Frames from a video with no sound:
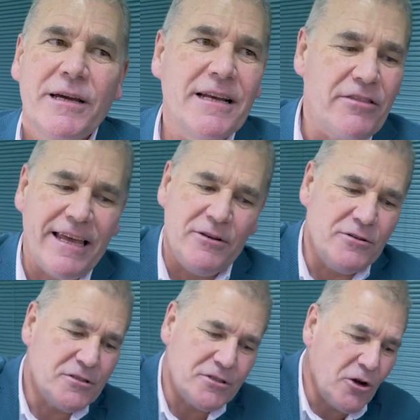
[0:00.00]
Peter, thank you
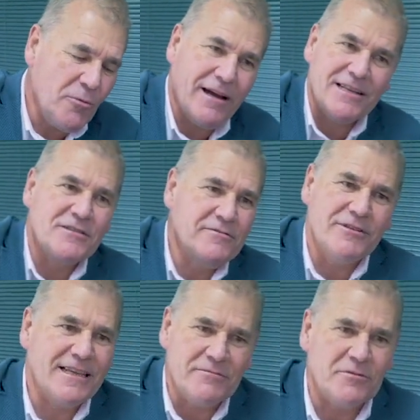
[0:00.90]
so much
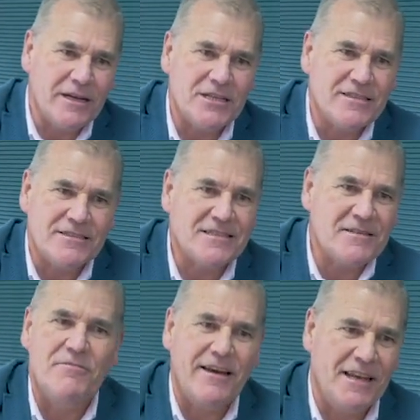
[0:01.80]
for that information. you're
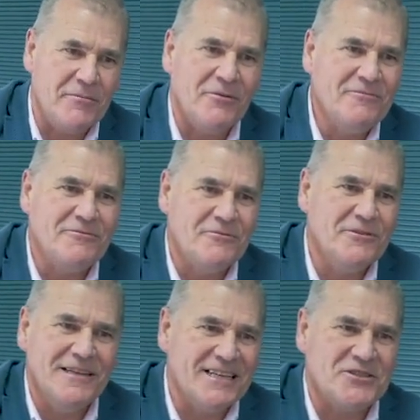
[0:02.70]
most welcome, Tony.
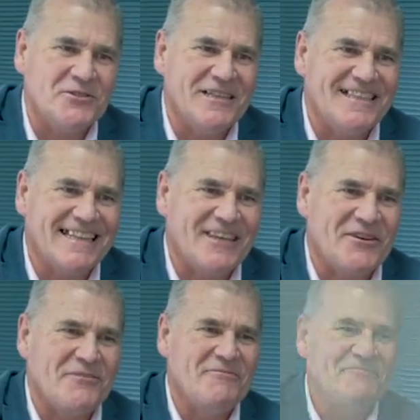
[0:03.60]
Really most welcome. It. Thank you.